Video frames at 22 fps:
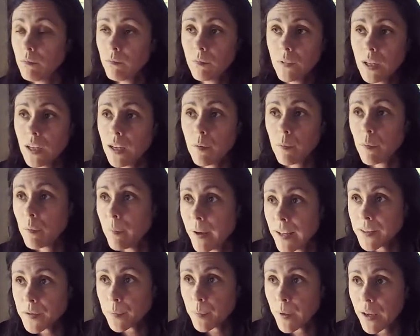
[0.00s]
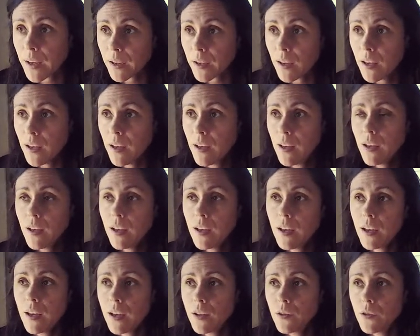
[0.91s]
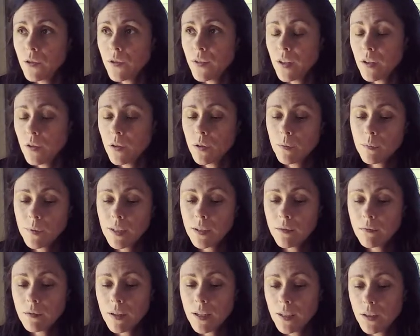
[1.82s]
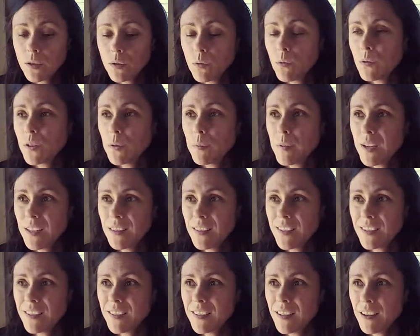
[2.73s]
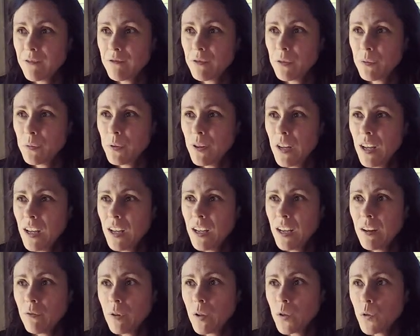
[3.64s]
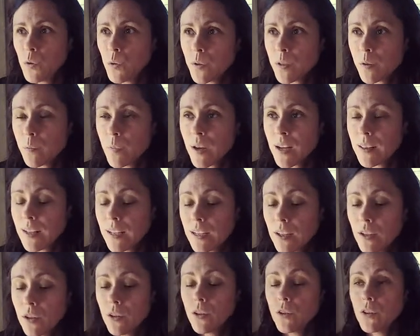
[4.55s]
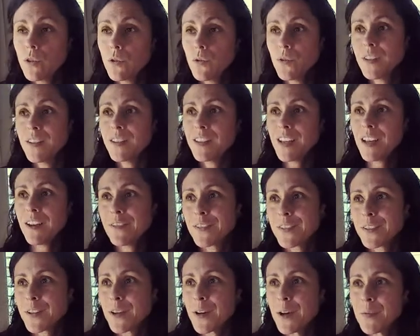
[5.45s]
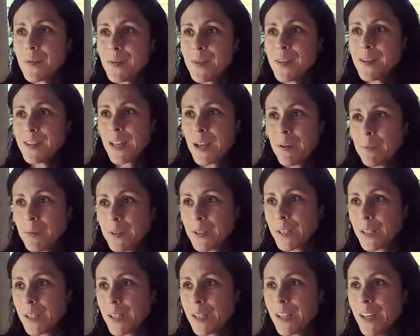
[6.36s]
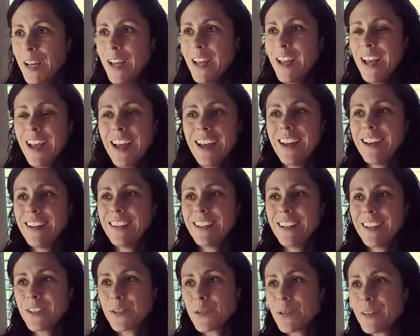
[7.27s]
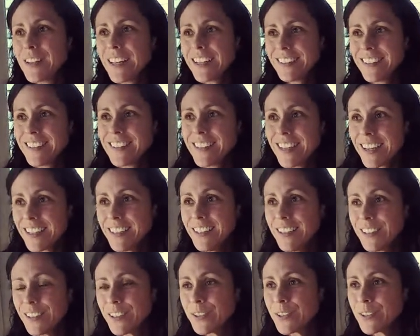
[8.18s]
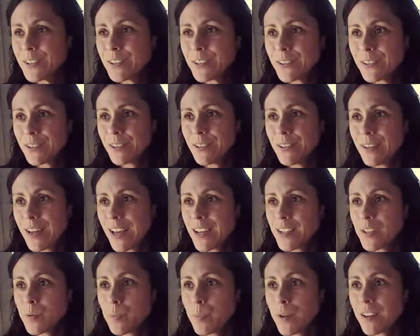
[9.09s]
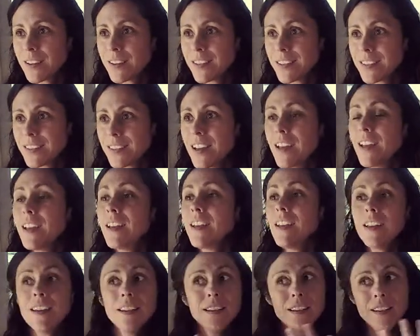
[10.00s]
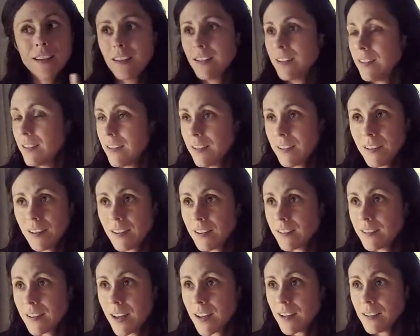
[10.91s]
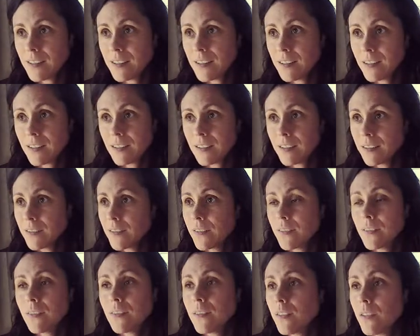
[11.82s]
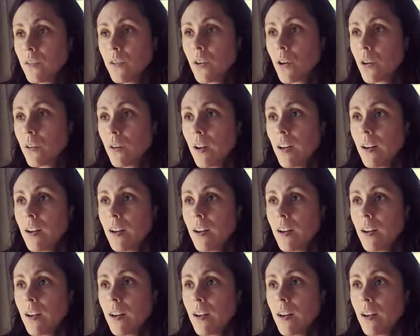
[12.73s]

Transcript: a couple months back and you said nobody really talks about that stuff. No one, everyone talks about like you know use this f stop and this aperture, yes, it's all, it's all and it's that. all like the technical about that twenty percent of the work. Exactly. no one talks about the rest. No, and